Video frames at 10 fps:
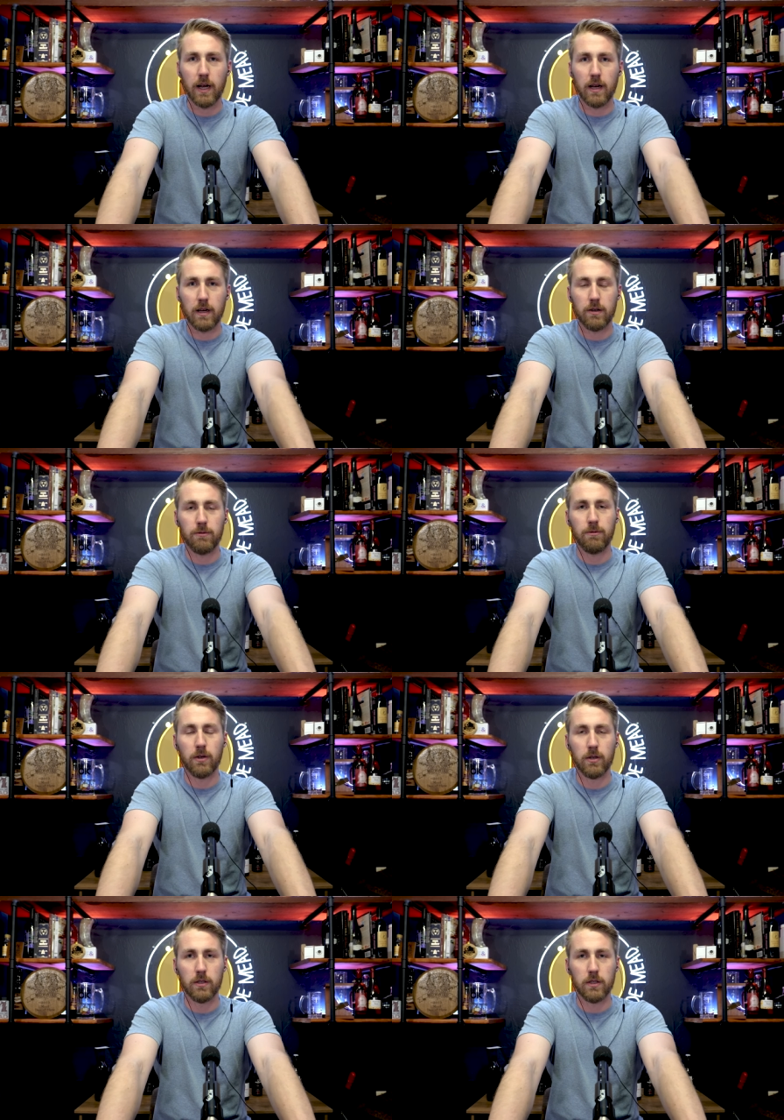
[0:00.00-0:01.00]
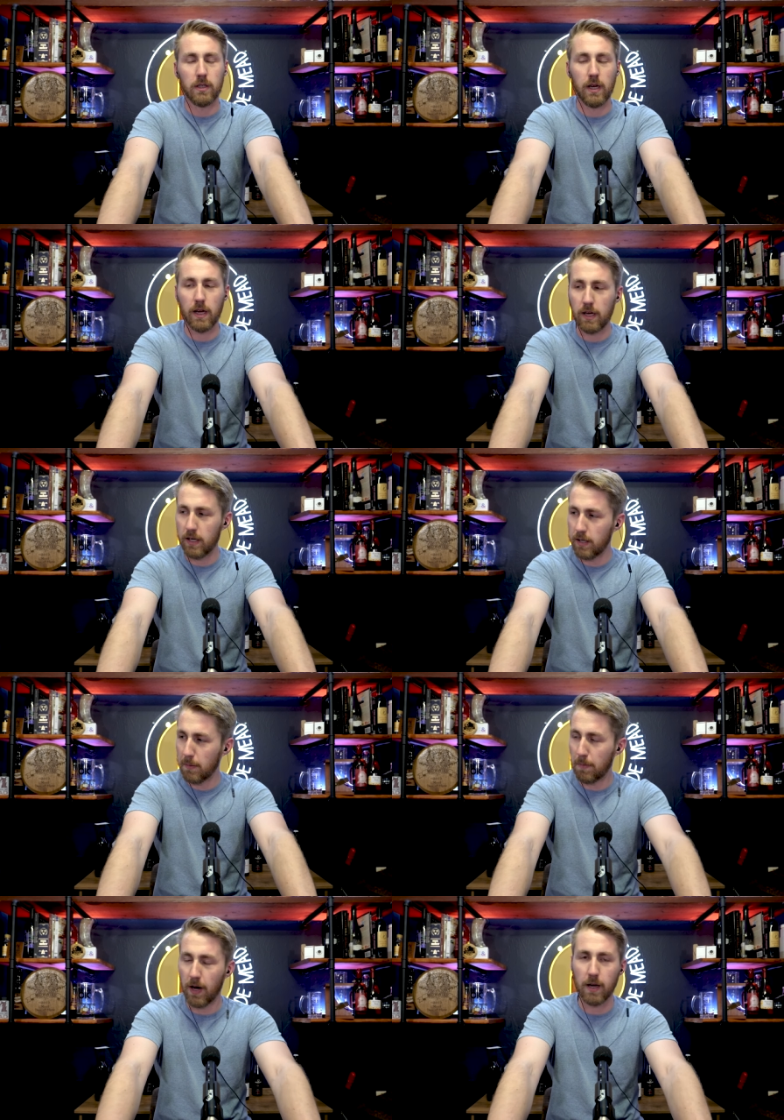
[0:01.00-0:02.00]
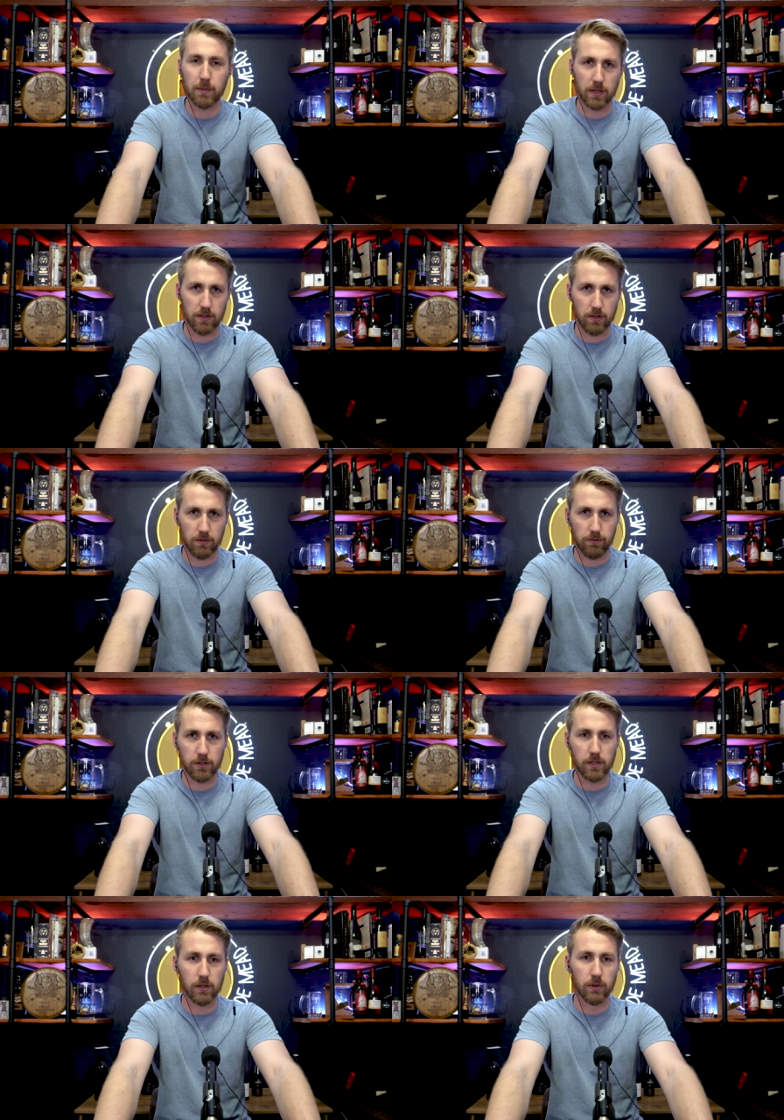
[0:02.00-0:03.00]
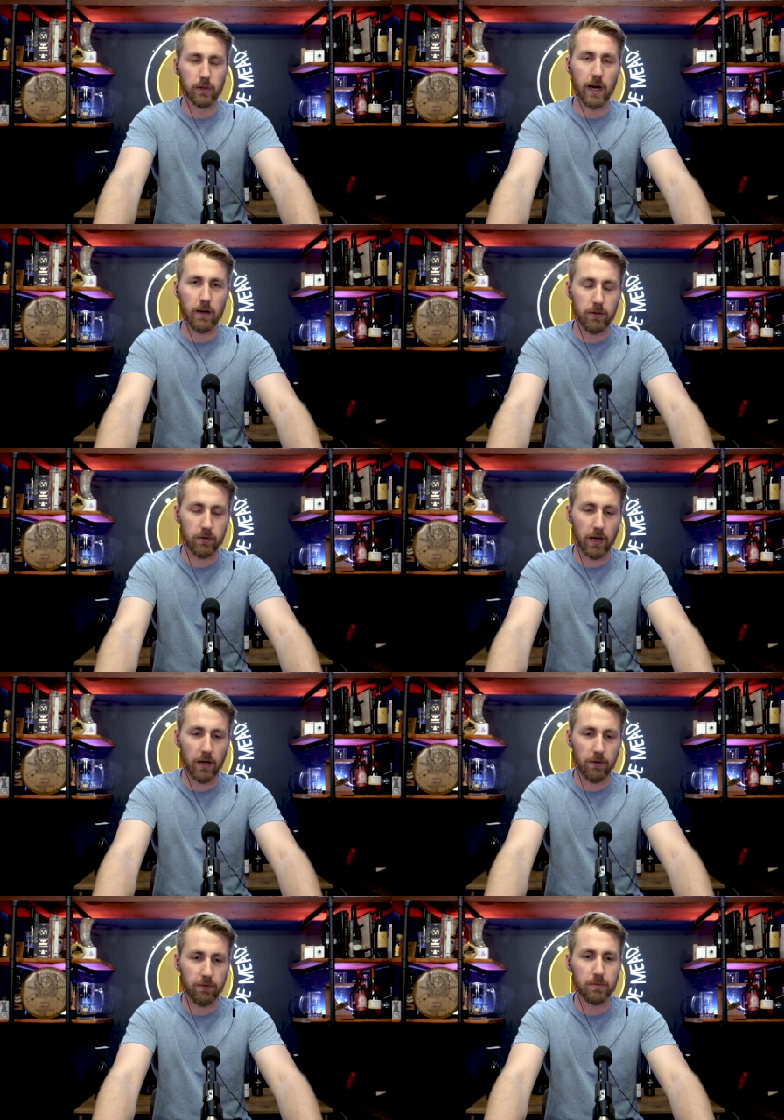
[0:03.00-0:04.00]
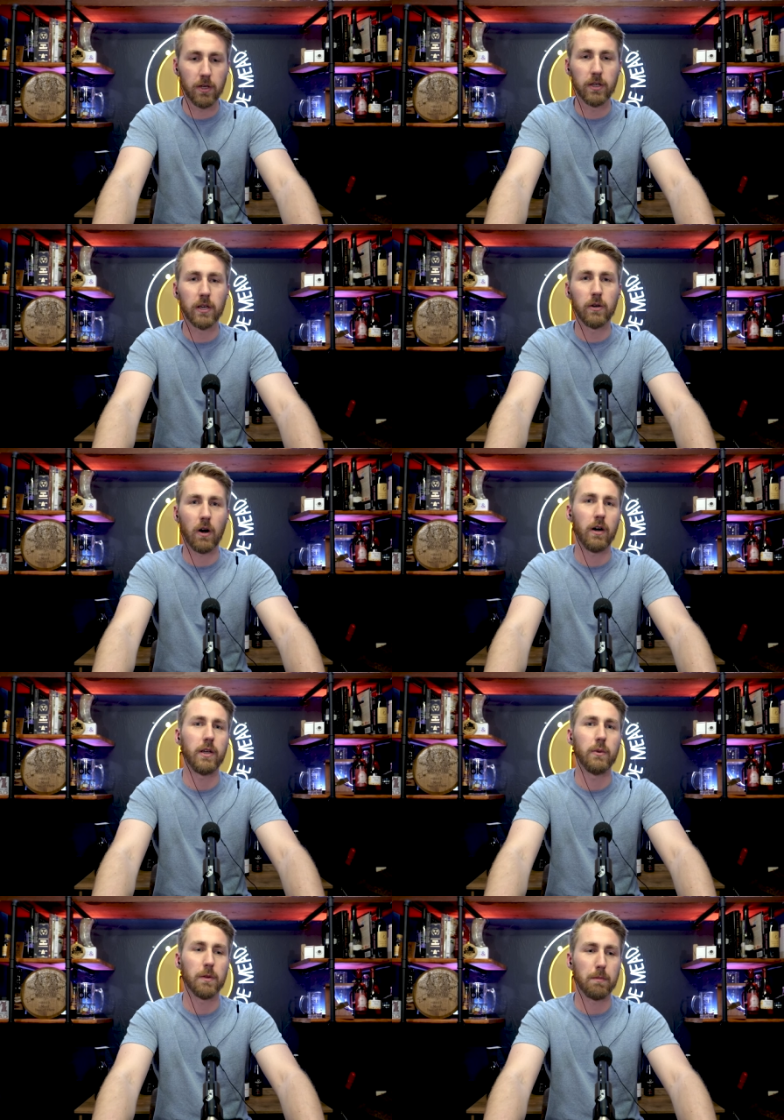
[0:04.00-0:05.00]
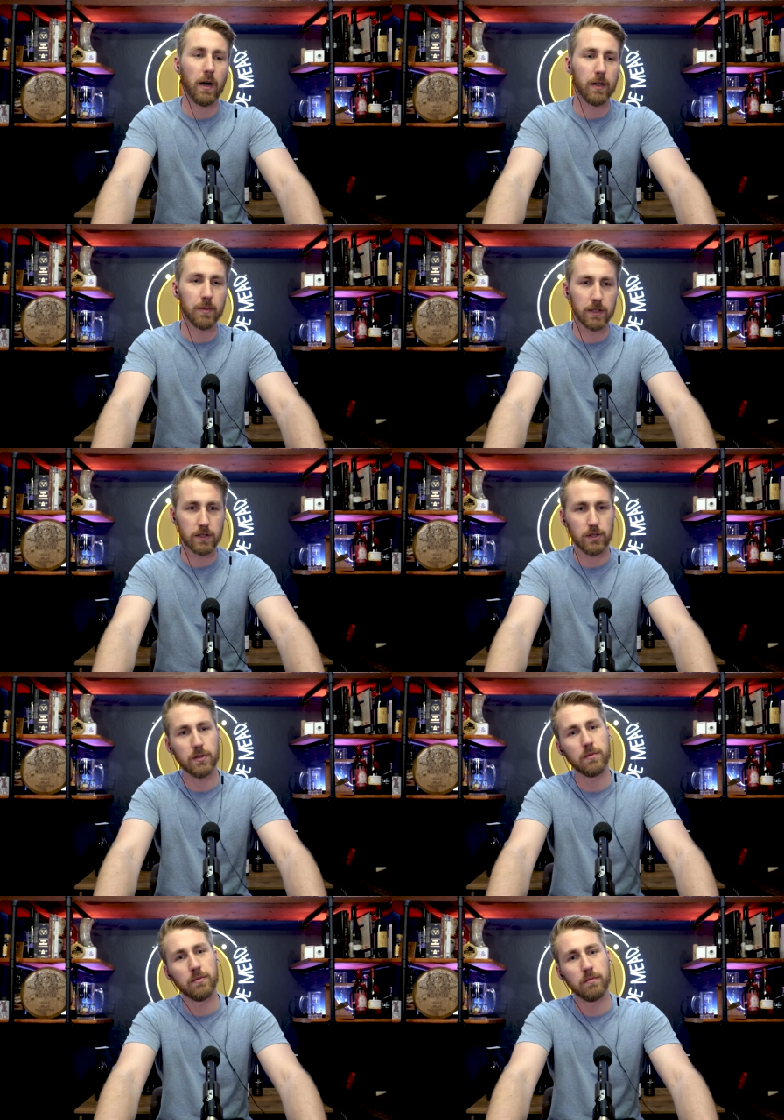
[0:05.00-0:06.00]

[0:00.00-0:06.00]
have a pyment for you. How familiar are you with pyments?